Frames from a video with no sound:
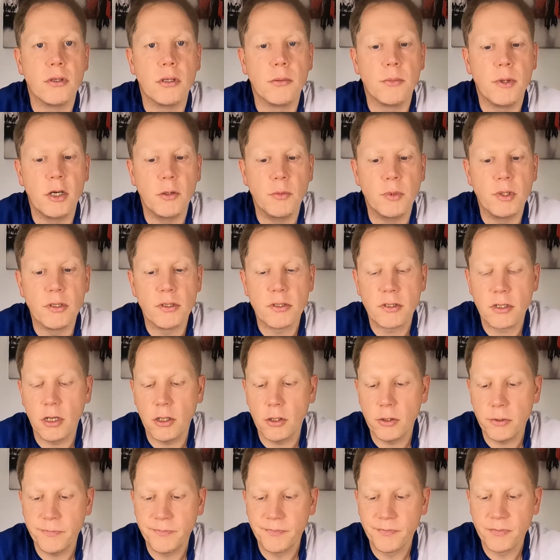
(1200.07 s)
in a moment.
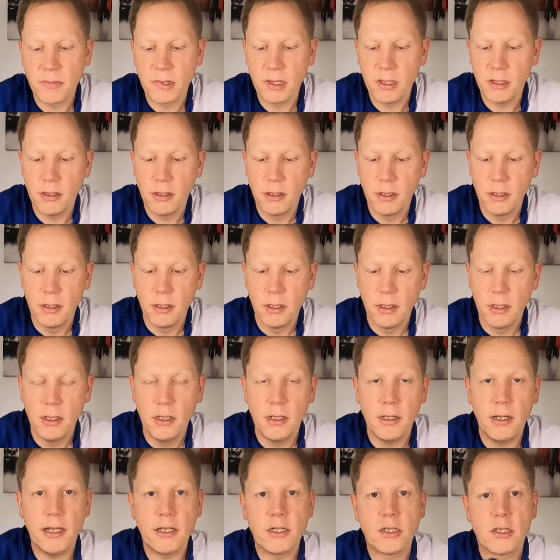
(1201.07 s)
So
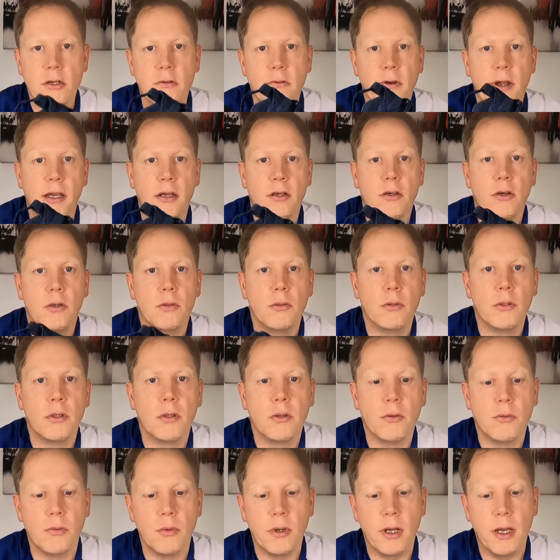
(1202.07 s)
let's crack
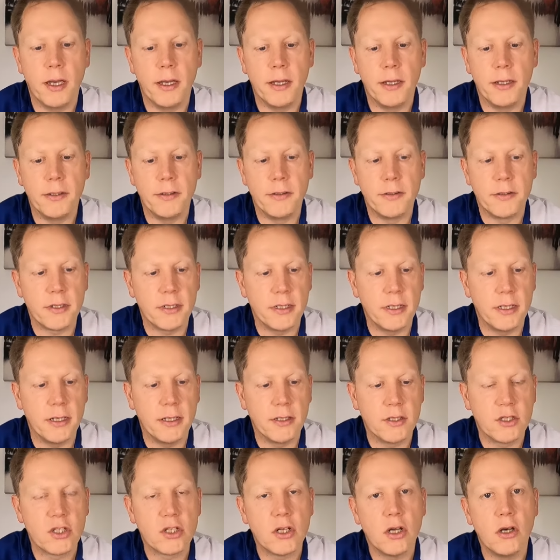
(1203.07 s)
on and
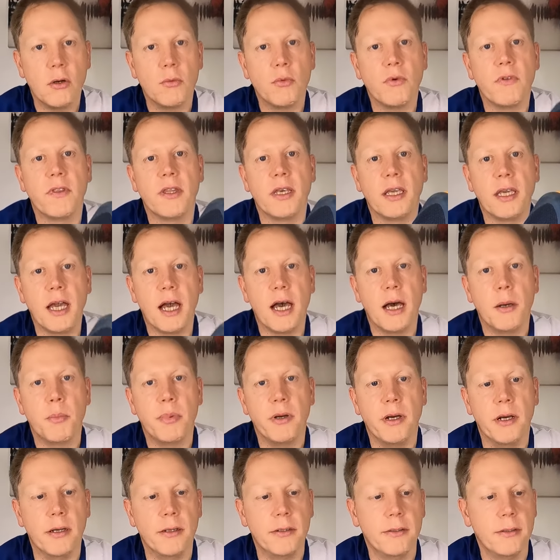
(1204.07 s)
start with the
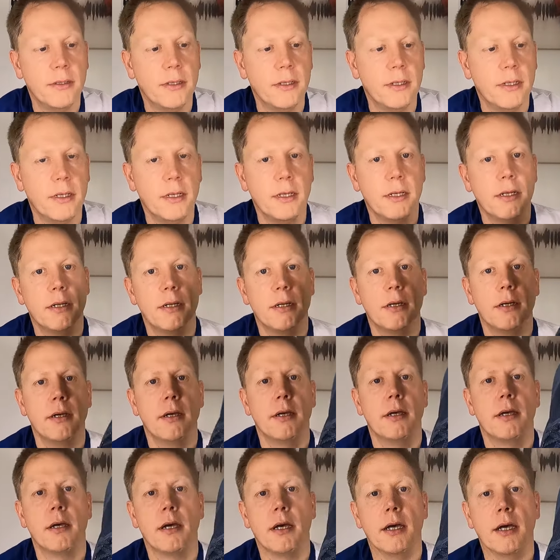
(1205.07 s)
upper.
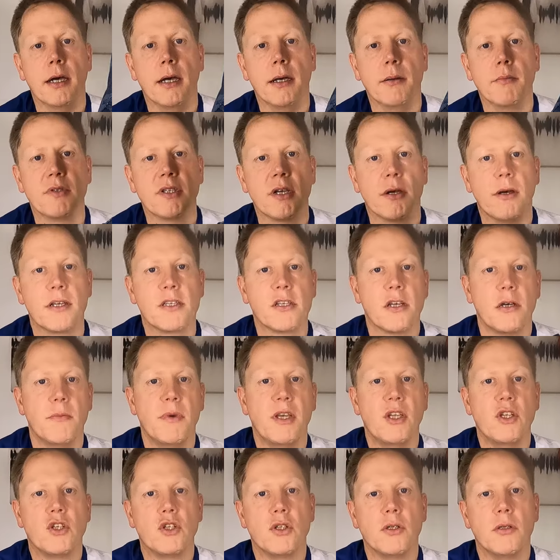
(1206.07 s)
So as I
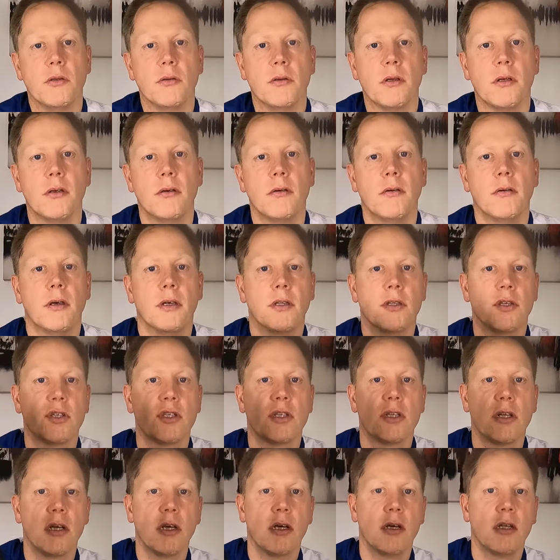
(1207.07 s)
mentioned at the
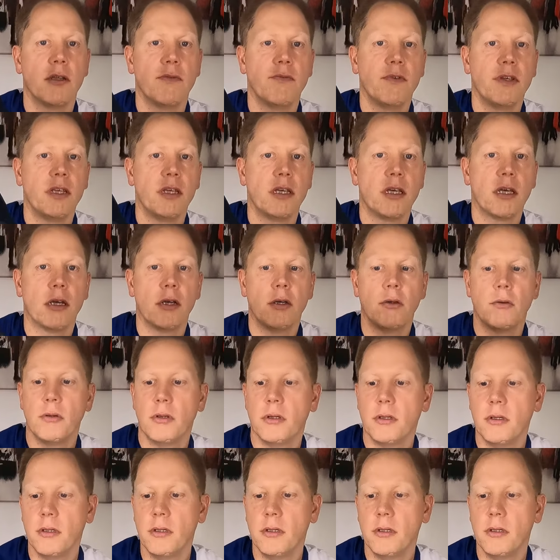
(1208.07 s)
start of the video,